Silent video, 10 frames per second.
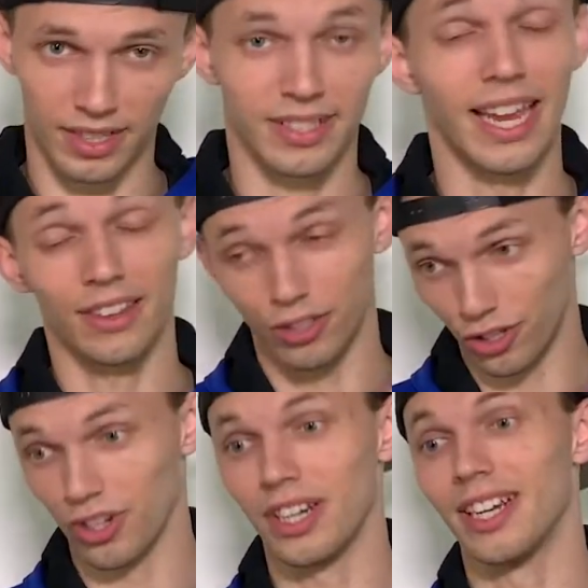take the
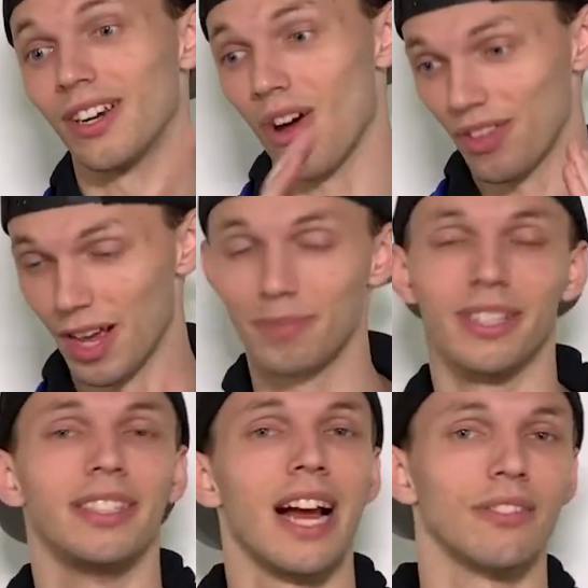journey and all the ups
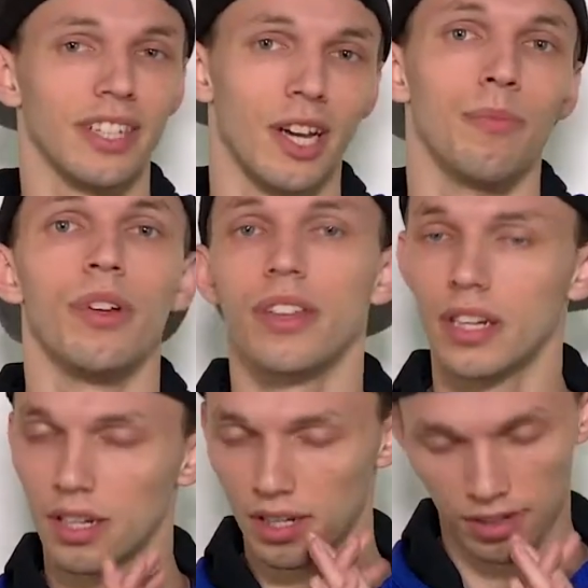and downs that come with
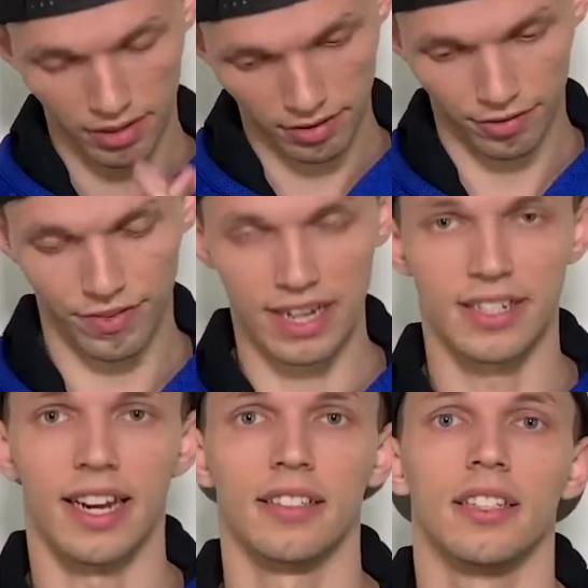it,
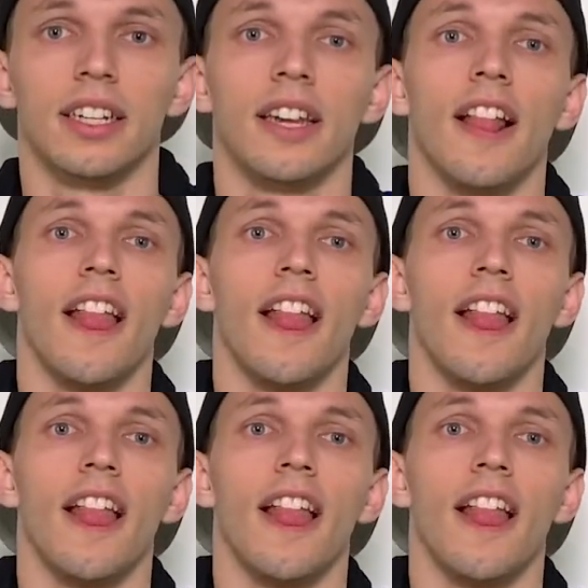fantastic.